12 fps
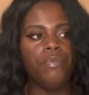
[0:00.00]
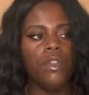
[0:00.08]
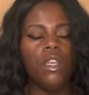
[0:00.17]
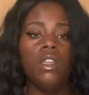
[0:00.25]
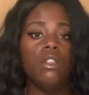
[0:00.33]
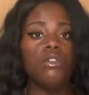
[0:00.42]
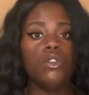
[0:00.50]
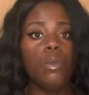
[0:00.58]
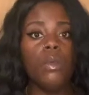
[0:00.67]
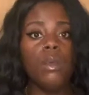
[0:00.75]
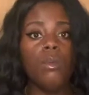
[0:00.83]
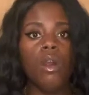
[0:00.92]
there's so
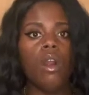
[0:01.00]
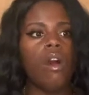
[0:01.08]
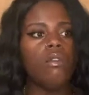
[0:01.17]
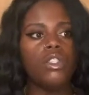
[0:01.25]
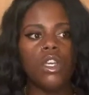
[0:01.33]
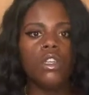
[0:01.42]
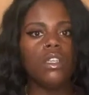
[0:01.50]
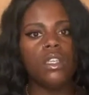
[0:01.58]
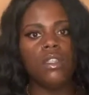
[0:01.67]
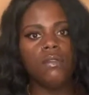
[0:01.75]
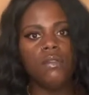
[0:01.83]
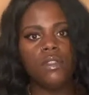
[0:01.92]
many more
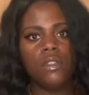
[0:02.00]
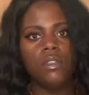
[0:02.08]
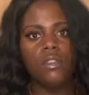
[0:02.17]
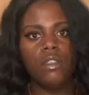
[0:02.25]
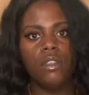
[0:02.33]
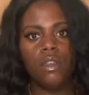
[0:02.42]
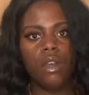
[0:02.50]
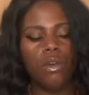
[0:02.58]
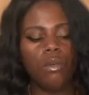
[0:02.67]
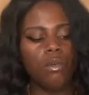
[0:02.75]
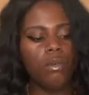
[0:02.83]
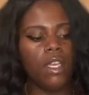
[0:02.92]
alternatives, you know,
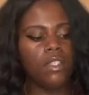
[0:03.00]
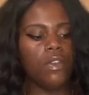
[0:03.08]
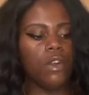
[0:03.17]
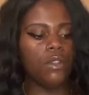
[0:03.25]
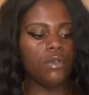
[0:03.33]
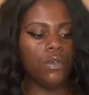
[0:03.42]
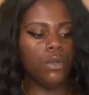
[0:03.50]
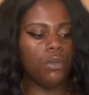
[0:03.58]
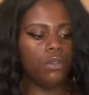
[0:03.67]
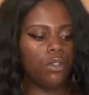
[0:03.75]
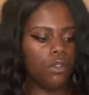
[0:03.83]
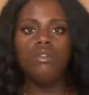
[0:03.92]
as far as
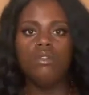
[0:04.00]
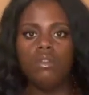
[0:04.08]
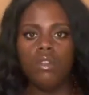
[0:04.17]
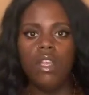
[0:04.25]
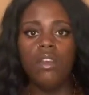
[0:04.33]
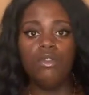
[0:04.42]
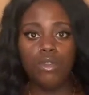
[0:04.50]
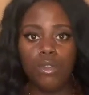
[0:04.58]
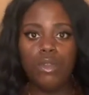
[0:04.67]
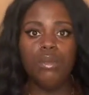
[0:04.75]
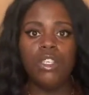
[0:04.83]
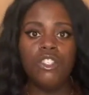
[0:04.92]
foods. If you
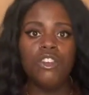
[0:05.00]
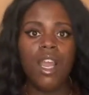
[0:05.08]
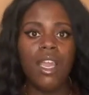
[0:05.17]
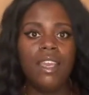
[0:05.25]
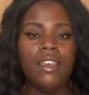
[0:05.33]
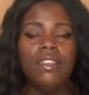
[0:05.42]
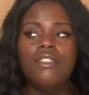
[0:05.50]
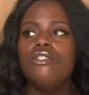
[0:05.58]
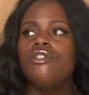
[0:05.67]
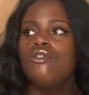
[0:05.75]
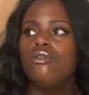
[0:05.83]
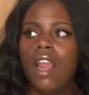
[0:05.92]
do want to try it,
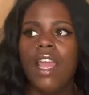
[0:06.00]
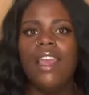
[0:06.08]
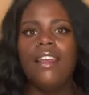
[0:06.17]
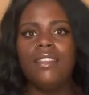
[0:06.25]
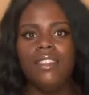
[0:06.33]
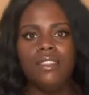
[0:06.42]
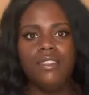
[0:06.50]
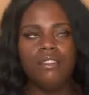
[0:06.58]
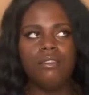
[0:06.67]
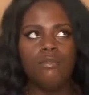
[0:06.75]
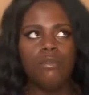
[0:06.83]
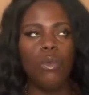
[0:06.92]
try at
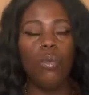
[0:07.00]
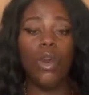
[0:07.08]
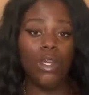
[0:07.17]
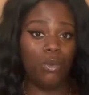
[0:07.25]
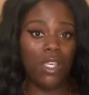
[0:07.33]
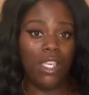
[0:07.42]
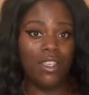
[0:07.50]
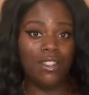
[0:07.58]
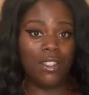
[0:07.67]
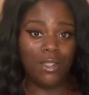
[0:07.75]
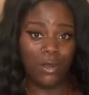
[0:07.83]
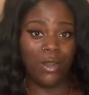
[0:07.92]
least 1 week
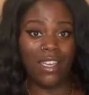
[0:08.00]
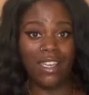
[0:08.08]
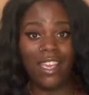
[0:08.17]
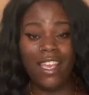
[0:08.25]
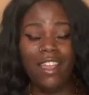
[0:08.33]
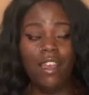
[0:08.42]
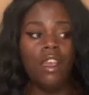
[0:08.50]
to do it. And